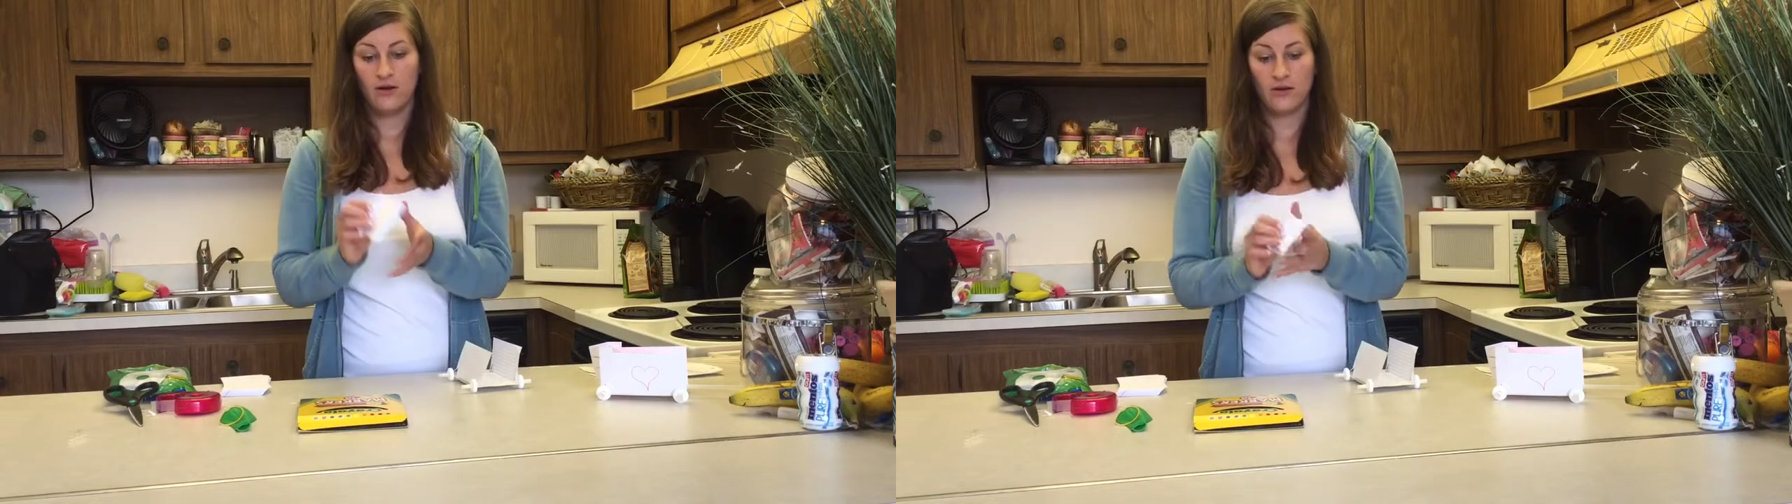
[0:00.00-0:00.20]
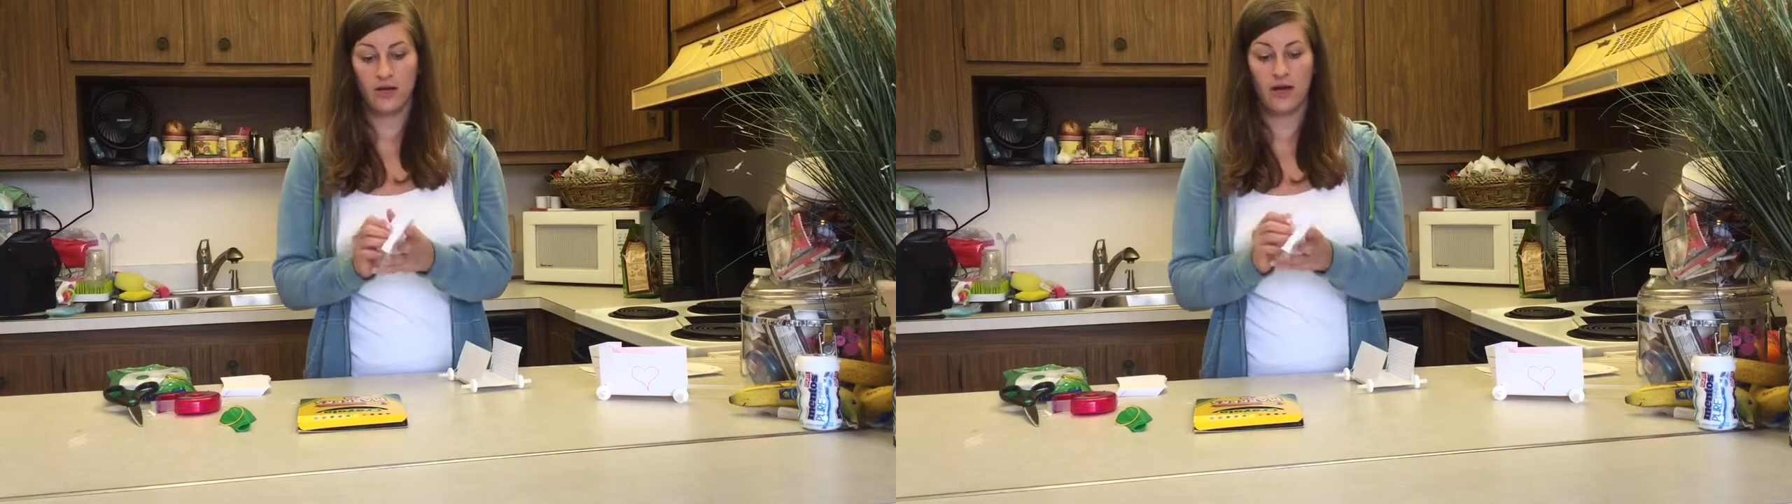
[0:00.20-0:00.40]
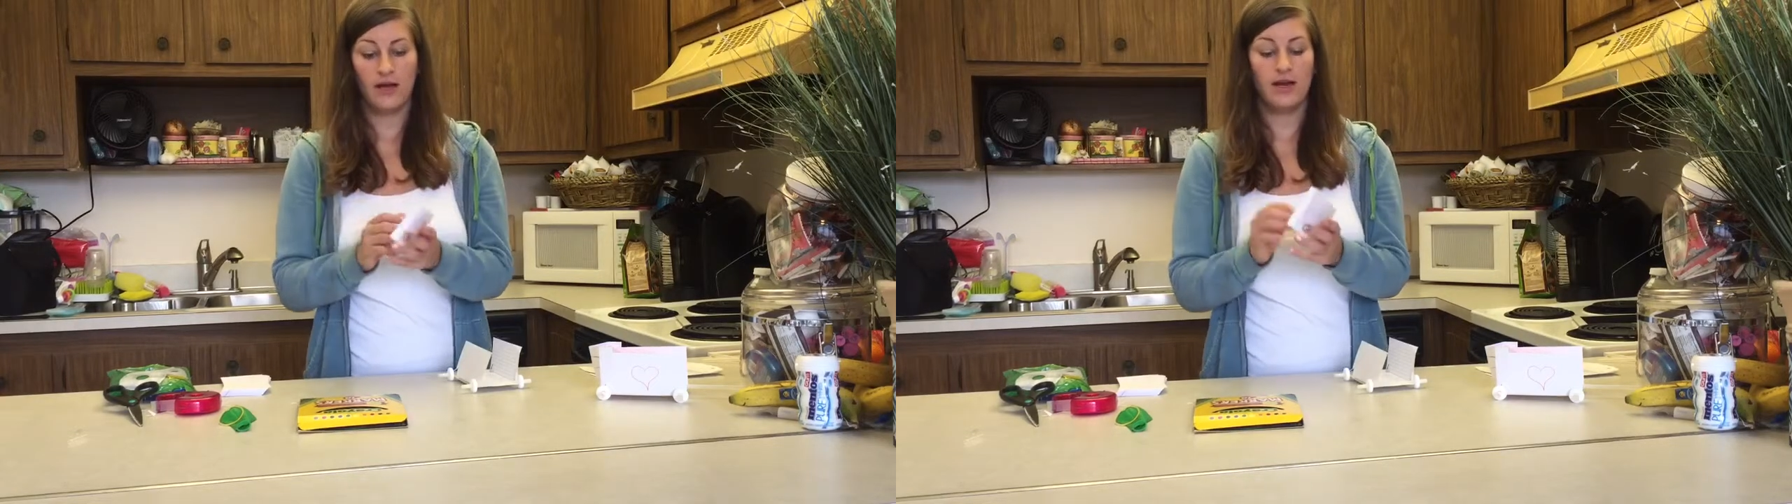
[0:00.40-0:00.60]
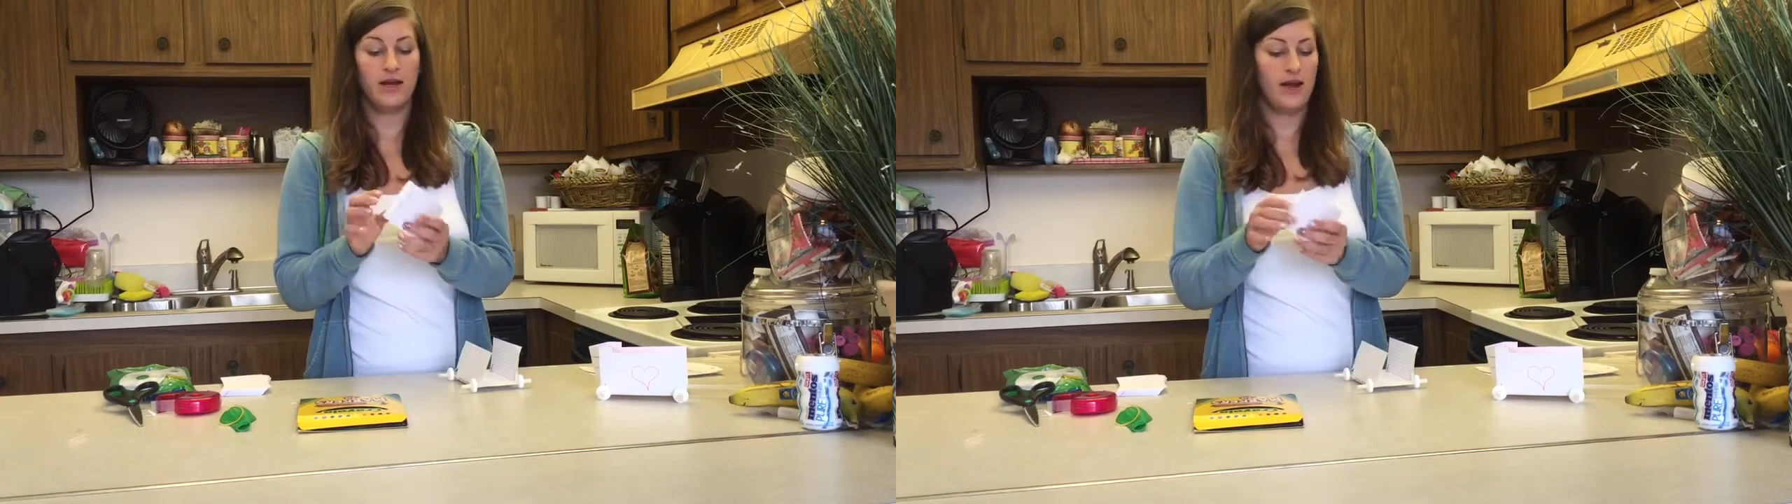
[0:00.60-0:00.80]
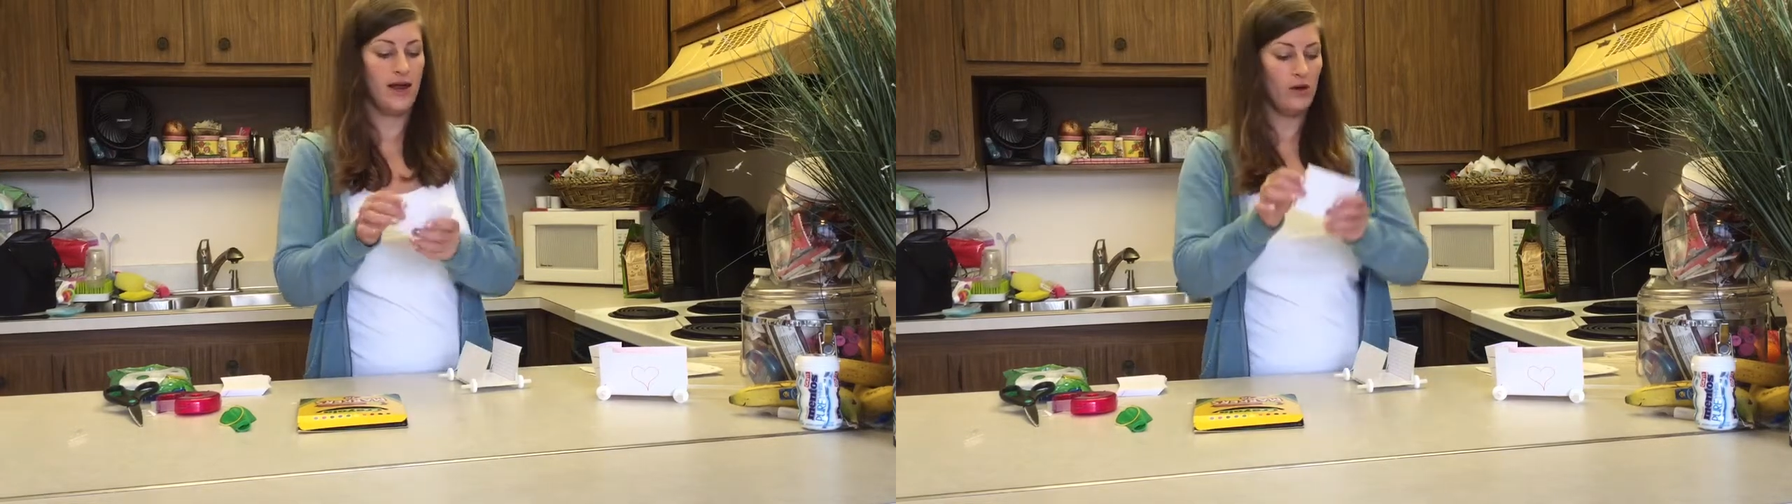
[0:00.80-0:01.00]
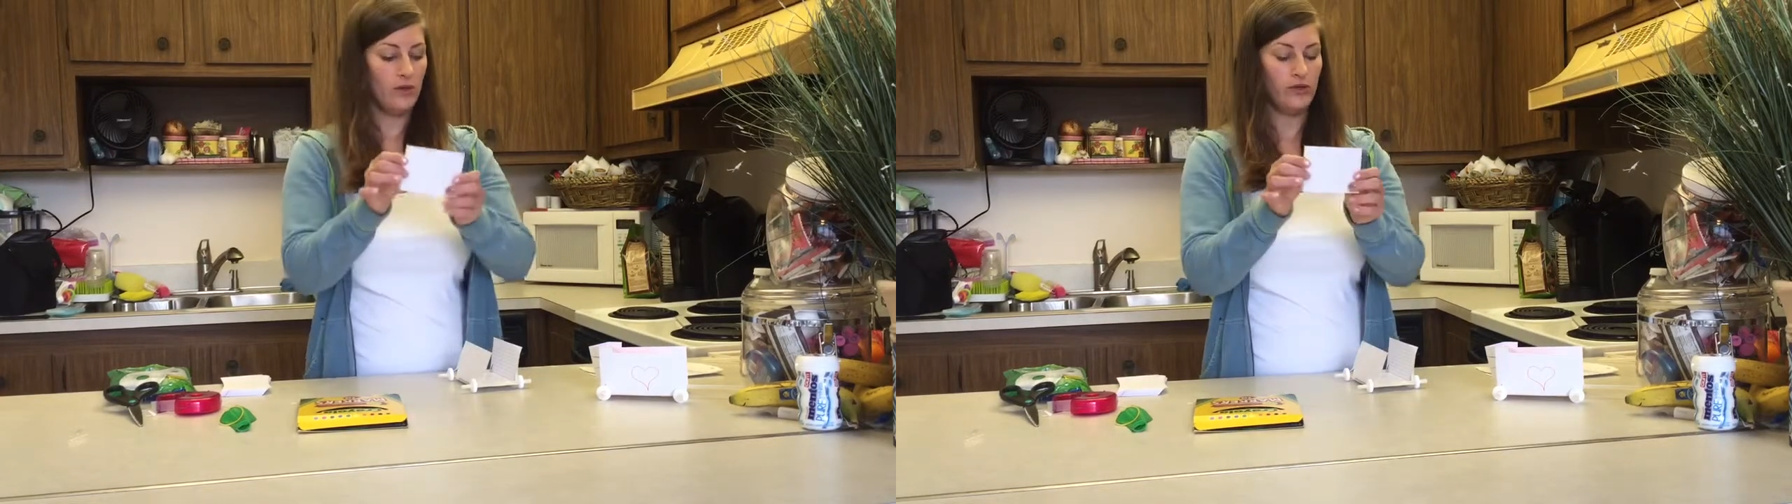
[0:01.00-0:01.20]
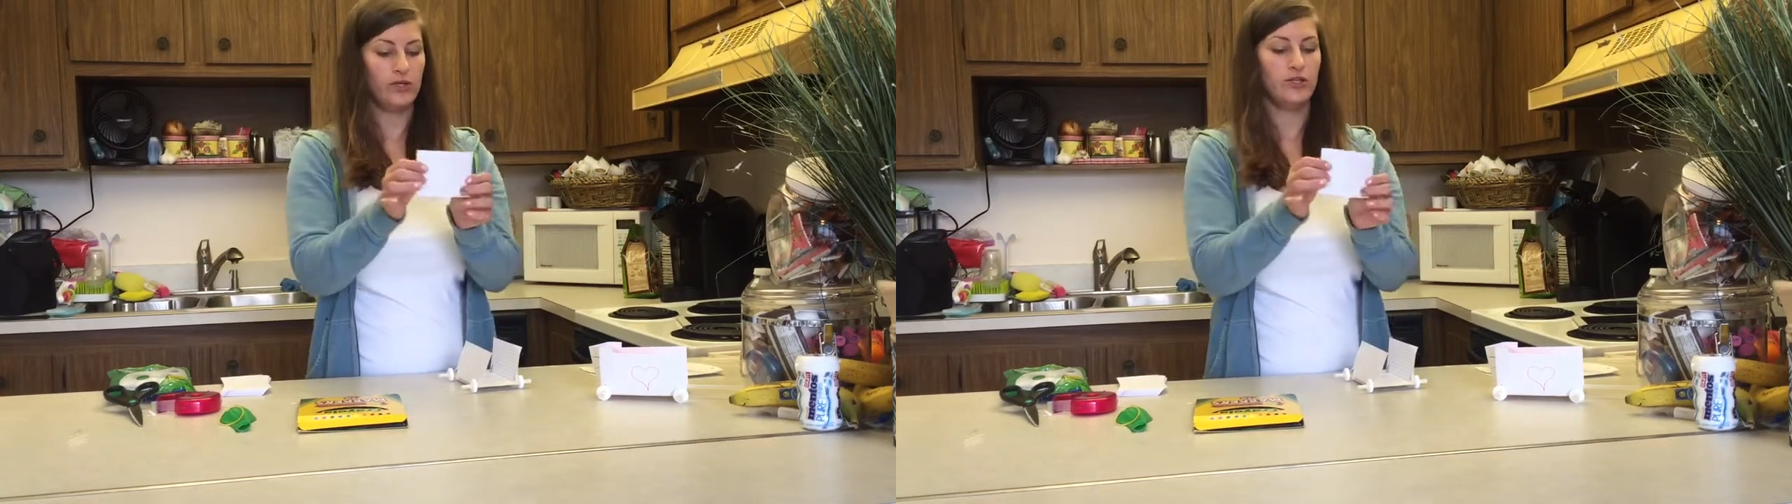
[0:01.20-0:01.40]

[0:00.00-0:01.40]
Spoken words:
Okay, and now what you